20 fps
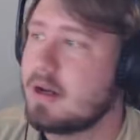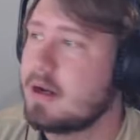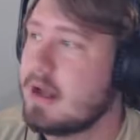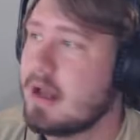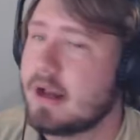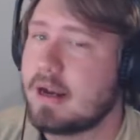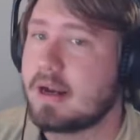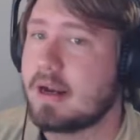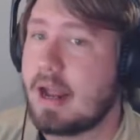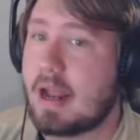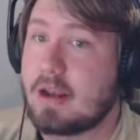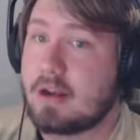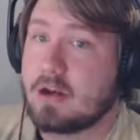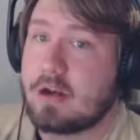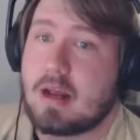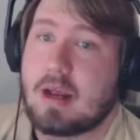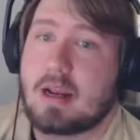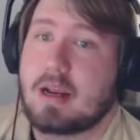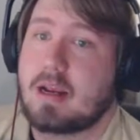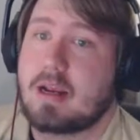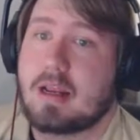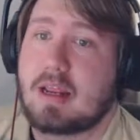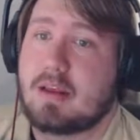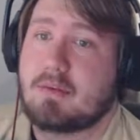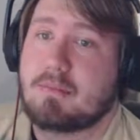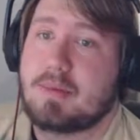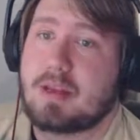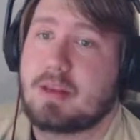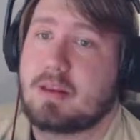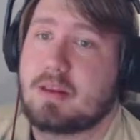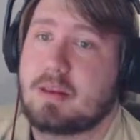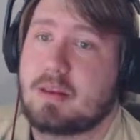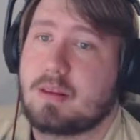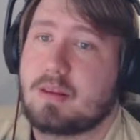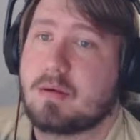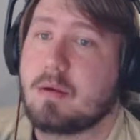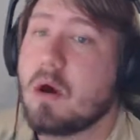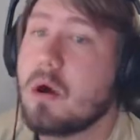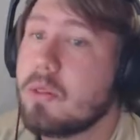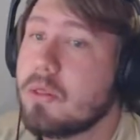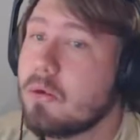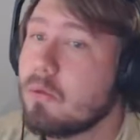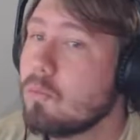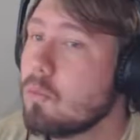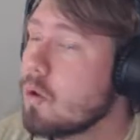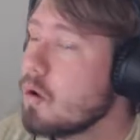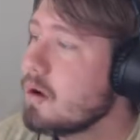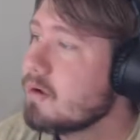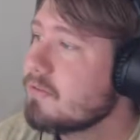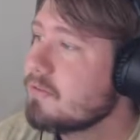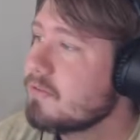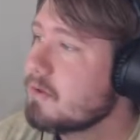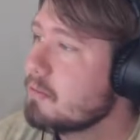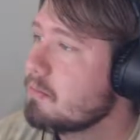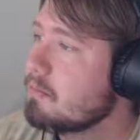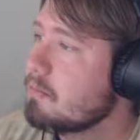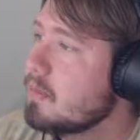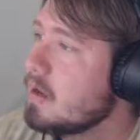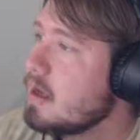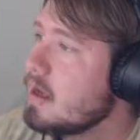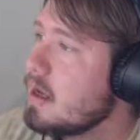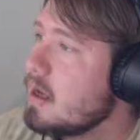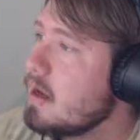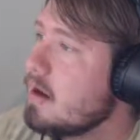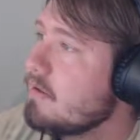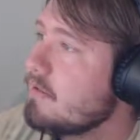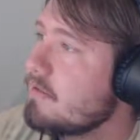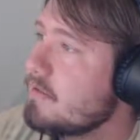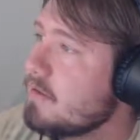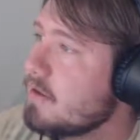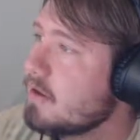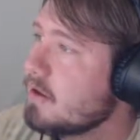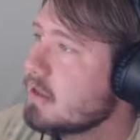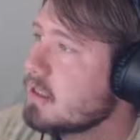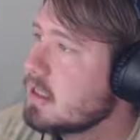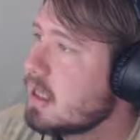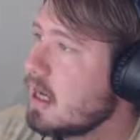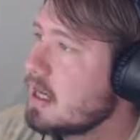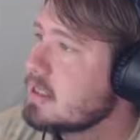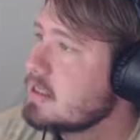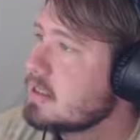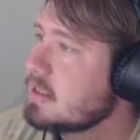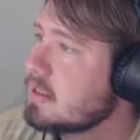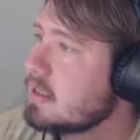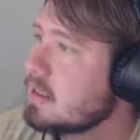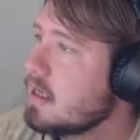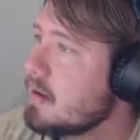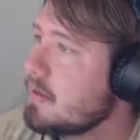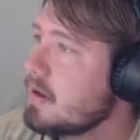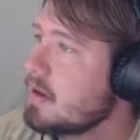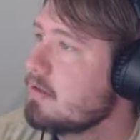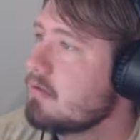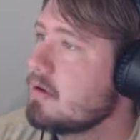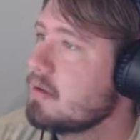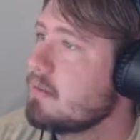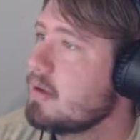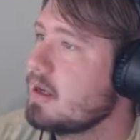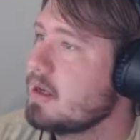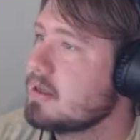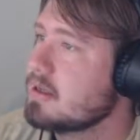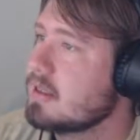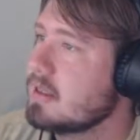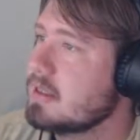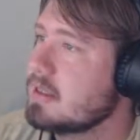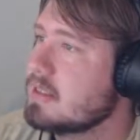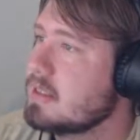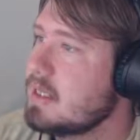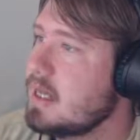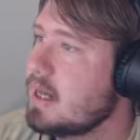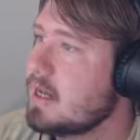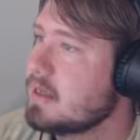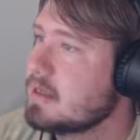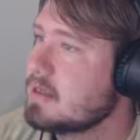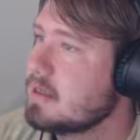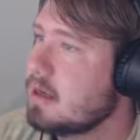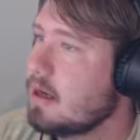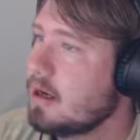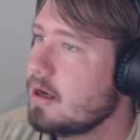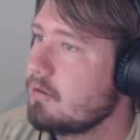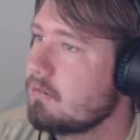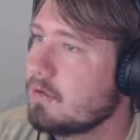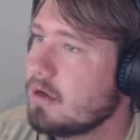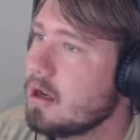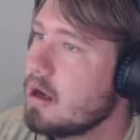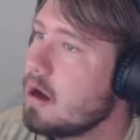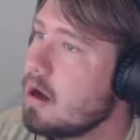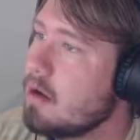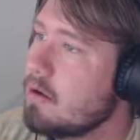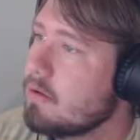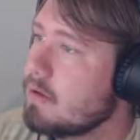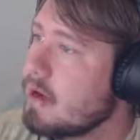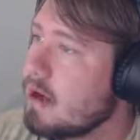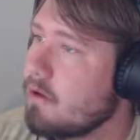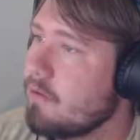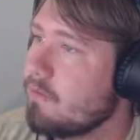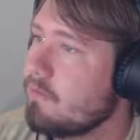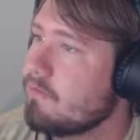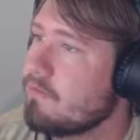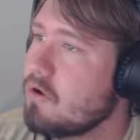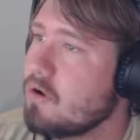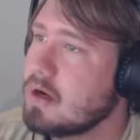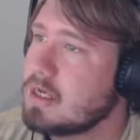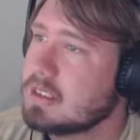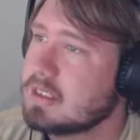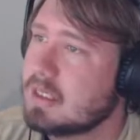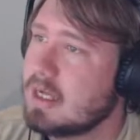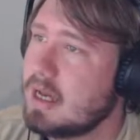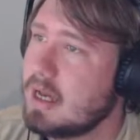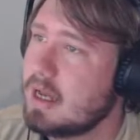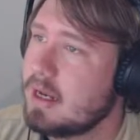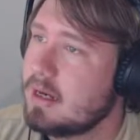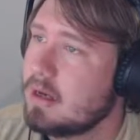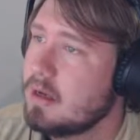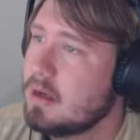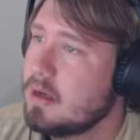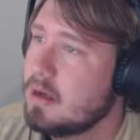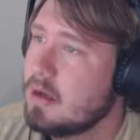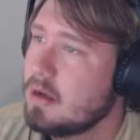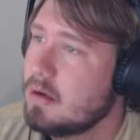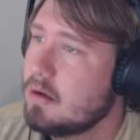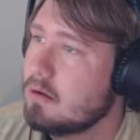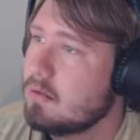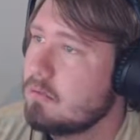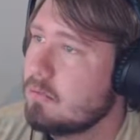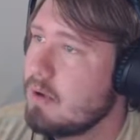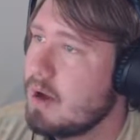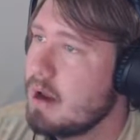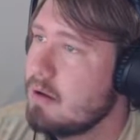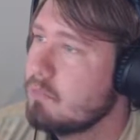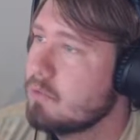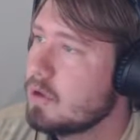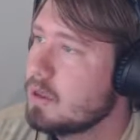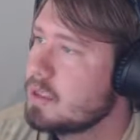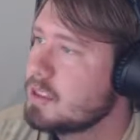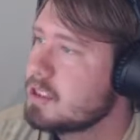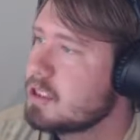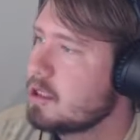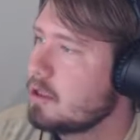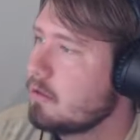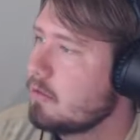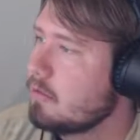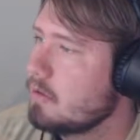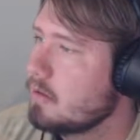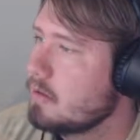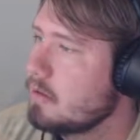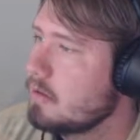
you're not gonna- and you're not gonna give me the, the, the ward for for tossing the dummy three meters on stakes. Are you? No, no, of course not. Why would you?